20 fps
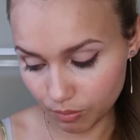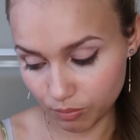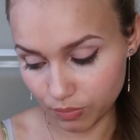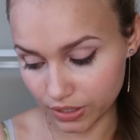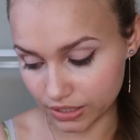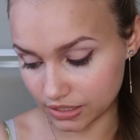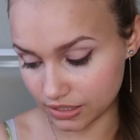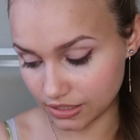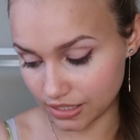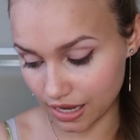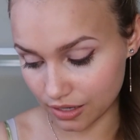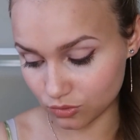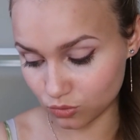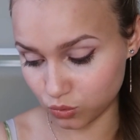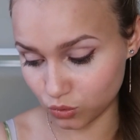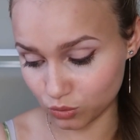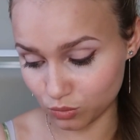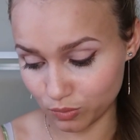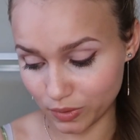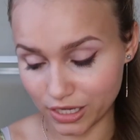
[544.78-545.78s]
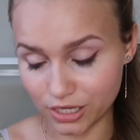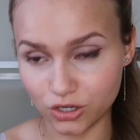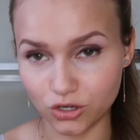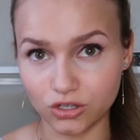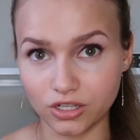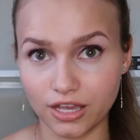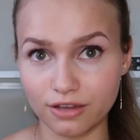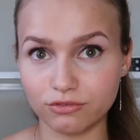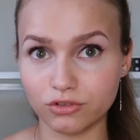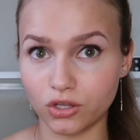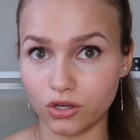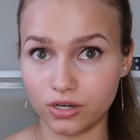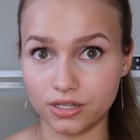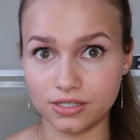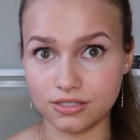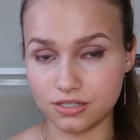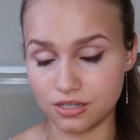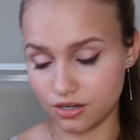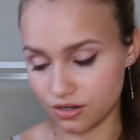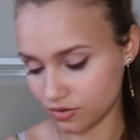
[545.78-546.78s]
but that would make your life a lot
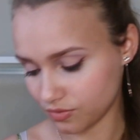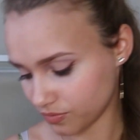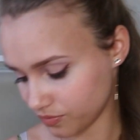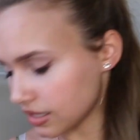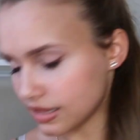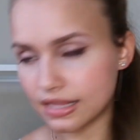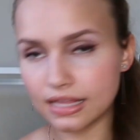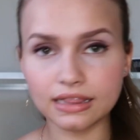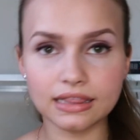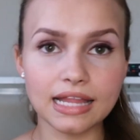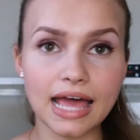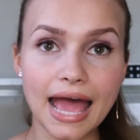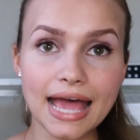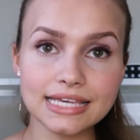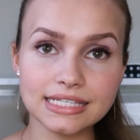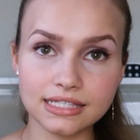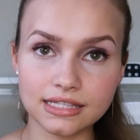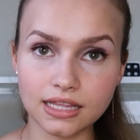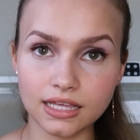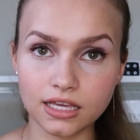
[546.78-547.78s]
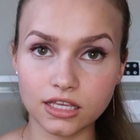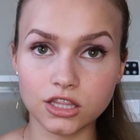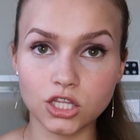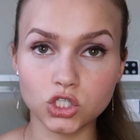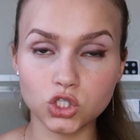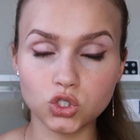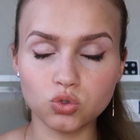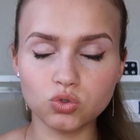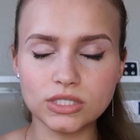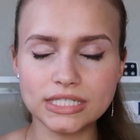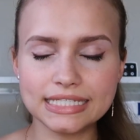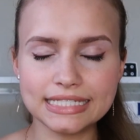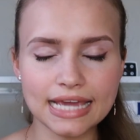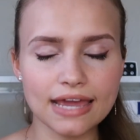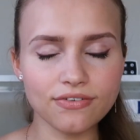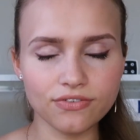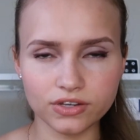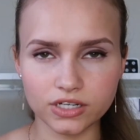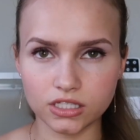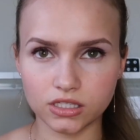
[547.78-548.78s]
easier. The last thing that you
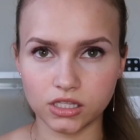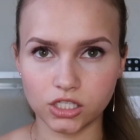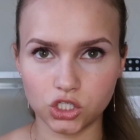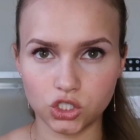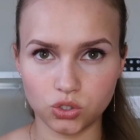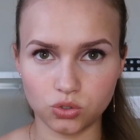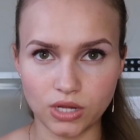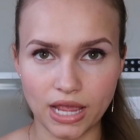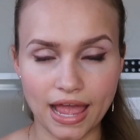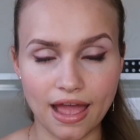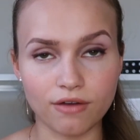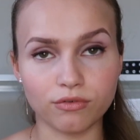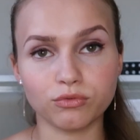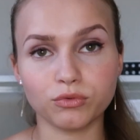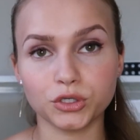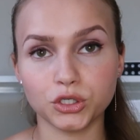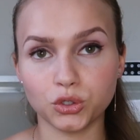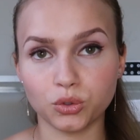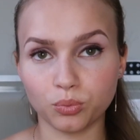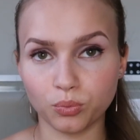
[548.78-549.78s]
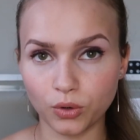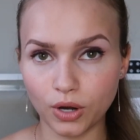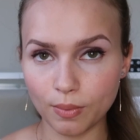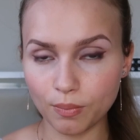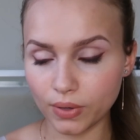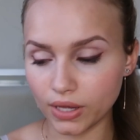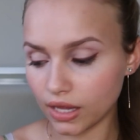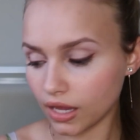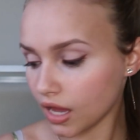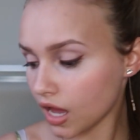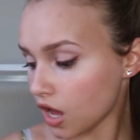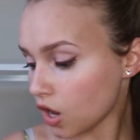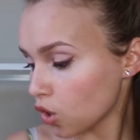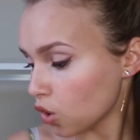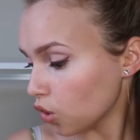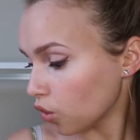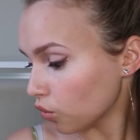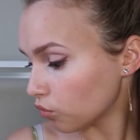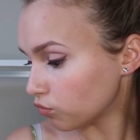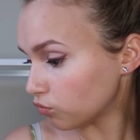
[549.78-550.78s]
definitely should have when you're prepping
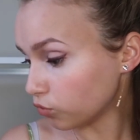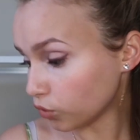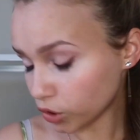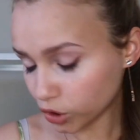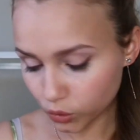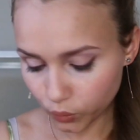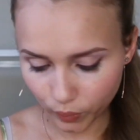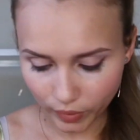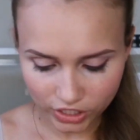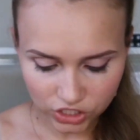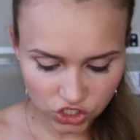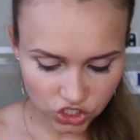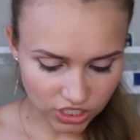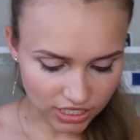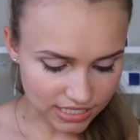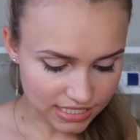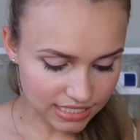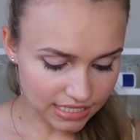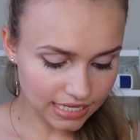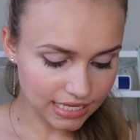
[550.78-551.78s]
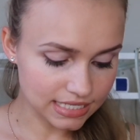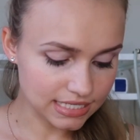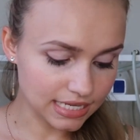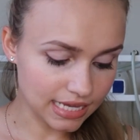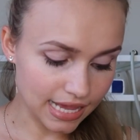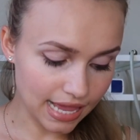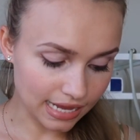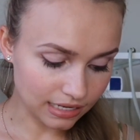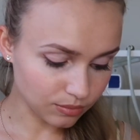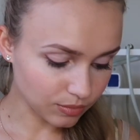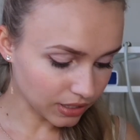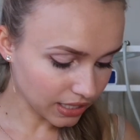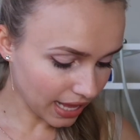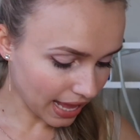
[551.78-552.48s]
for your bench test is enamel